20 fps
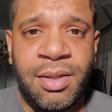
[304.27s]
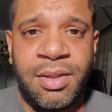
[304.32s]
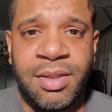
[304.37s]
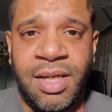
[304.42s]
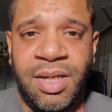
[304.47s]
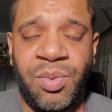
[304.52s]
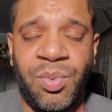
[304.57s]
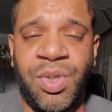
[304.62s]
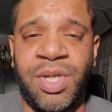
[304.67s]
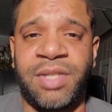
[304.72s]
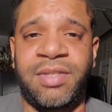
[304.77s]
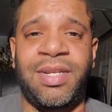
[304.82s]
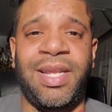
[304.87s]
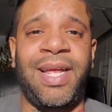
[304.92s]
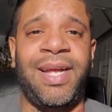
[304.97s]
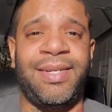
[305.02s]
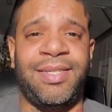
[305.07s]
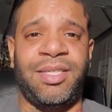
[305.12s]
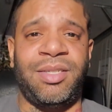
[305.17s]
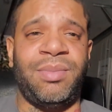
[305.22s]
than he was
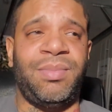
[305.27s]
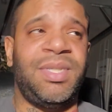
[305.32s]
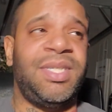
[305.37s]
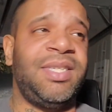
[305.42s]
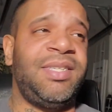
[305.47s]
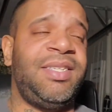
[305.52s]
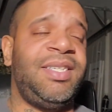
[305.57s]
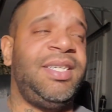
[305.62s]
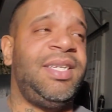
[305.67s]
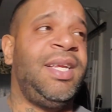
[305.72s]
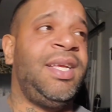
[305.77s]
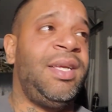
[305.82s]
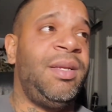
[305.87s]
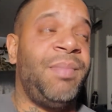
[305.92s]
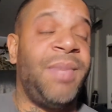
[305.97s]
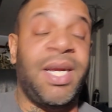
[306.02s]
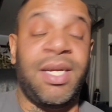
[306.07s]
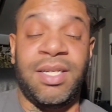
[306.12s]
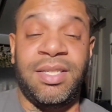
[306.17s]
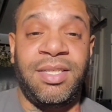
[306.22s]
last year, because he did
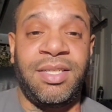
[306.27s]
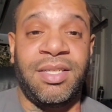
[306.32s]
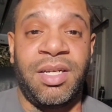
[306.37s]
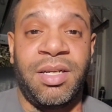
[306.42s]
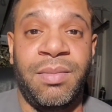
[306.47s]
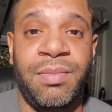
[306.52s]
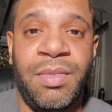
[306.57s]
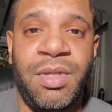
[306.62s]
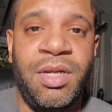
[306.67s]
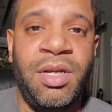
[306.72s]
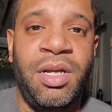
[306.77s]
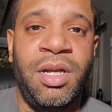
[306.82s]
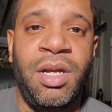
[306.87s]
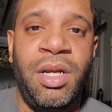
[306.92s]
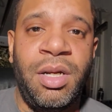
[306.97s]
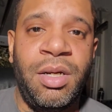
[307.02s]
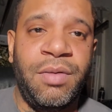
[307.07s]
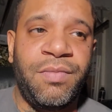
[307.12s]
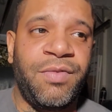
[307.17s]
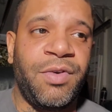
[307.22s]
make a jump
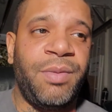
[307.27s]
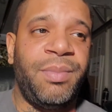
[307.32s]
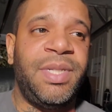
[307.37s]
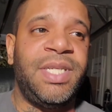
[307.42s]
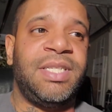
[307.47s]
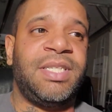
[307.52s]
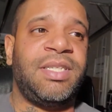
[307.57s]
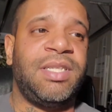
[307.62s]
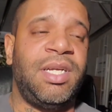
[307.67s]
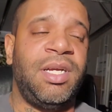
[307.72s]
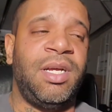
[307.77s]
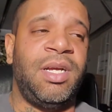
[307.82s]
from his